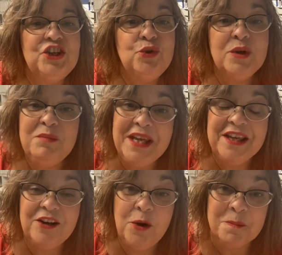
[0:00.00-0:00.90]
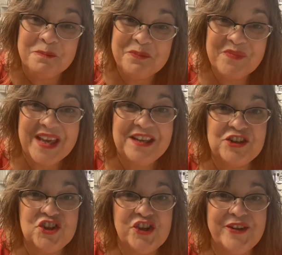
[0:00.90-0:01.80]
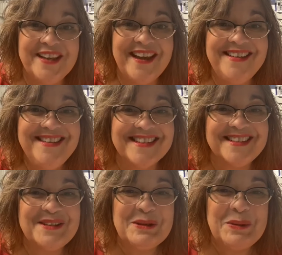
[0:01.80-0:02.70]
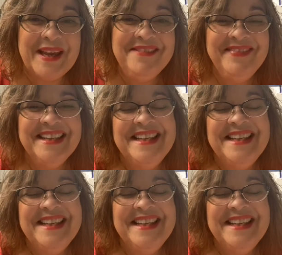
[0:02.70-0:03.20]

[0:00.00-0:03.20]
you can make at home and share the kindness, okay?